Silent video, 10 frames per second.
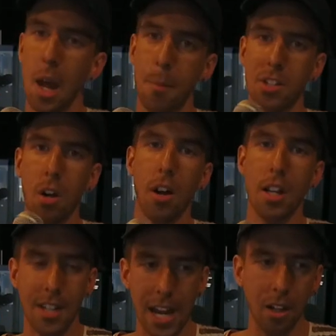amazon
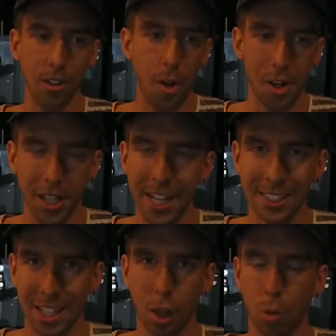and download
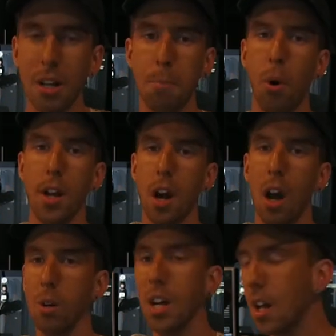alexa
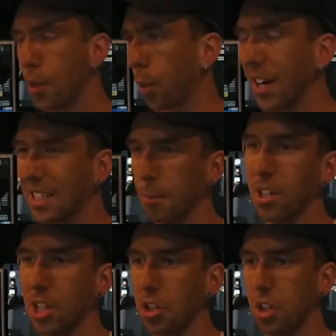3.0 threesome
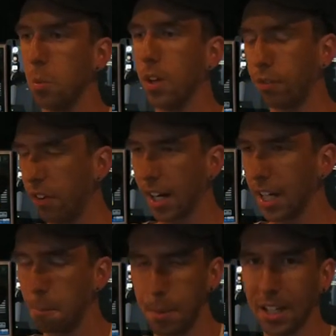edition with
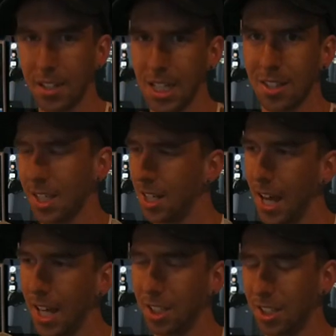fucking big tits and a,
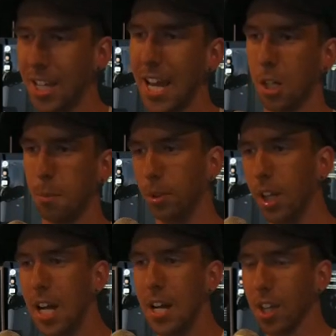and a detachable,
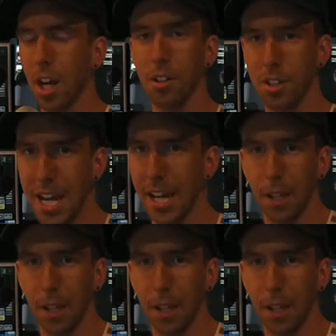you know, dick.